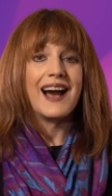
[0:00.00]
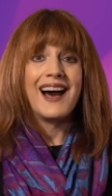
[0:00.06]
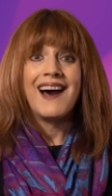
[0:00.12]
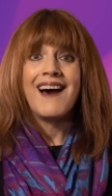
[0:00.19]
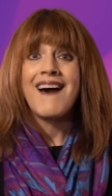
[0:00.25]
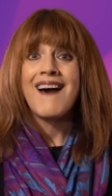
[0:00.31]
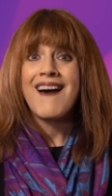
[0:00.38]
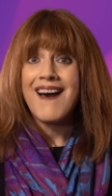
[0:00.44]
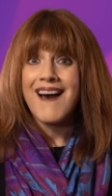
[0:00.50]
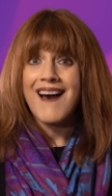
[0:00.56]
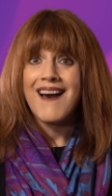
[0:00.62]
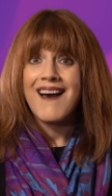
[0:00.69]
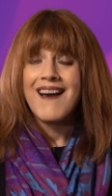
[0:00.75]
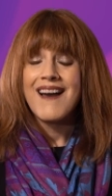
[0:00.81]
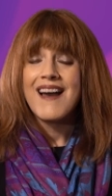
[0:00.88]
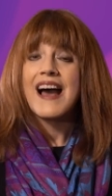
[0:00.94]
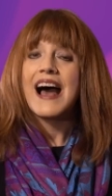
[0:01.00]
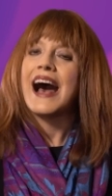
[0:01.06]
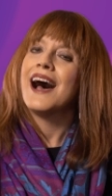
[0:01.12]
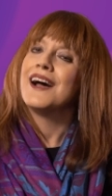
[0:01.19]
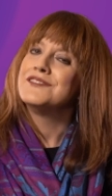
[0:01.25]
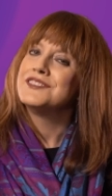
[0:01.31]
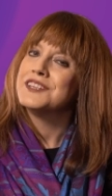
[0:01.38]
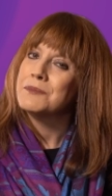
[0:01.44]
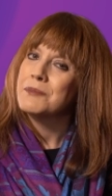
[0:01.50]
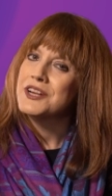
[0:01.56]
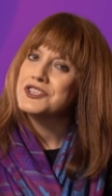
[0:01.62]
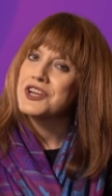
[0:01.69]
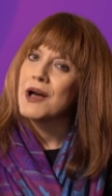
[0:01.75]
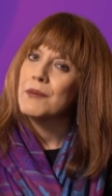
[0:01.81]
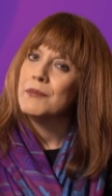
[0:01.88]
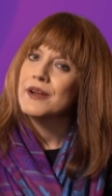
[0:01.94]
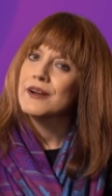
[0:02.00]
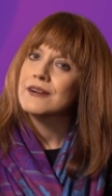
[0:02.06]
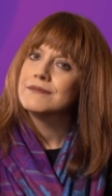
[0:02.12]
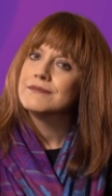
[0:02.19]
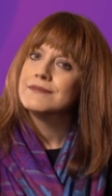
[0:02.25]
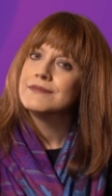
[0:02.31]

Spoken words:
aha, I've done my job here.